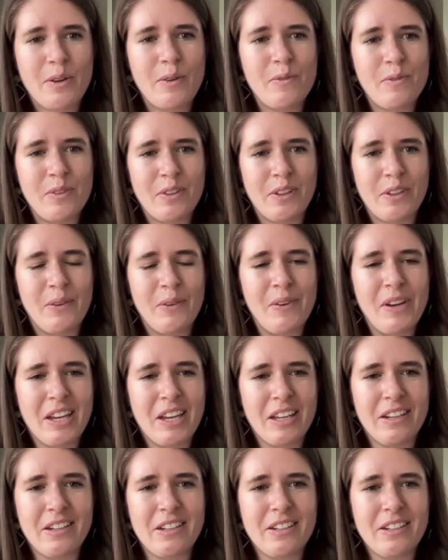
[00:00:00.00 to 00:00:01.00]
Hopefully, we
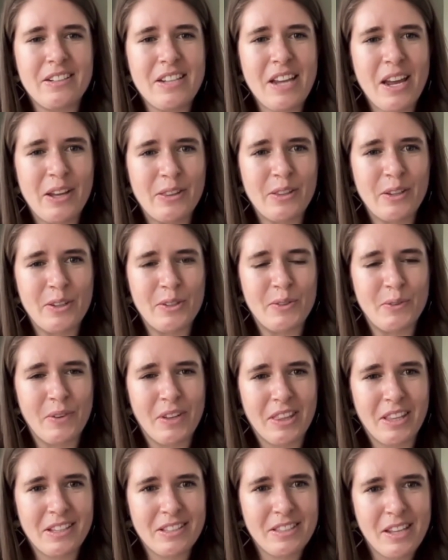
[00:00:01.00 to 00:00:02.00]
can take those
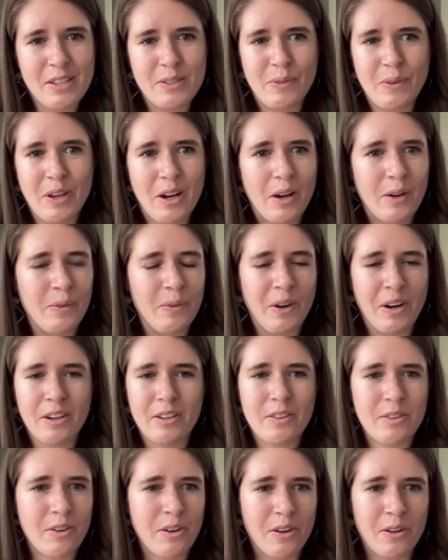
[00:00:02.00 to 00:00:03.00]
with us as we all work
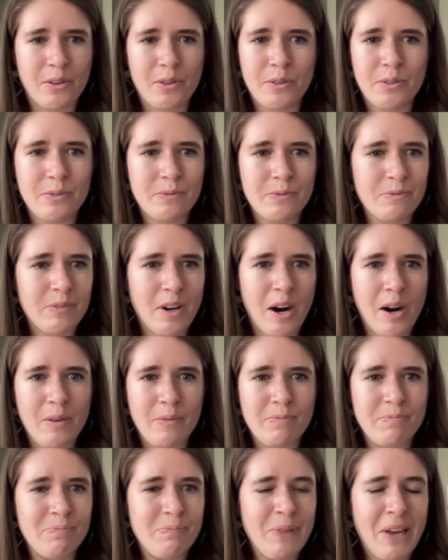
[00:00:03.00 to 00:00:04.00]
through
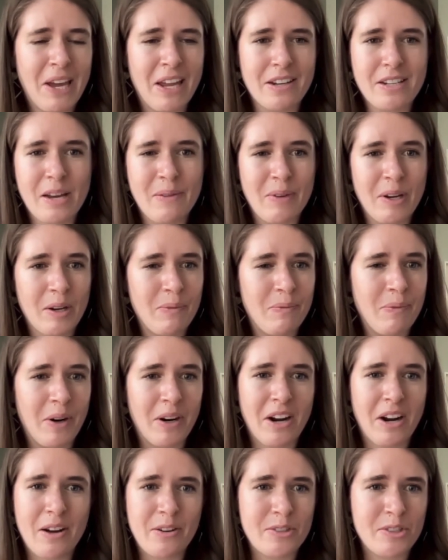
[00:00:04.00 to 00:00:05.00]
our pandemic
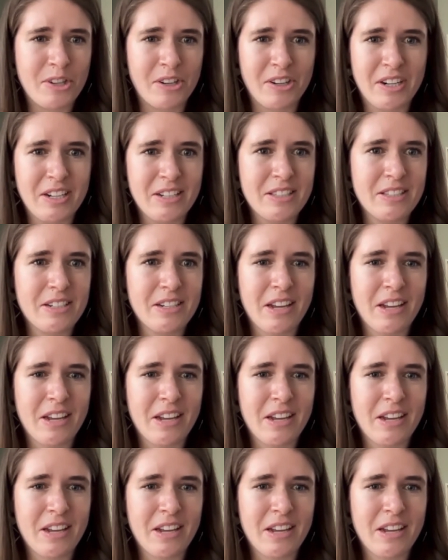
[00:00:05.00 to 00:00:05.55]
burnout journeys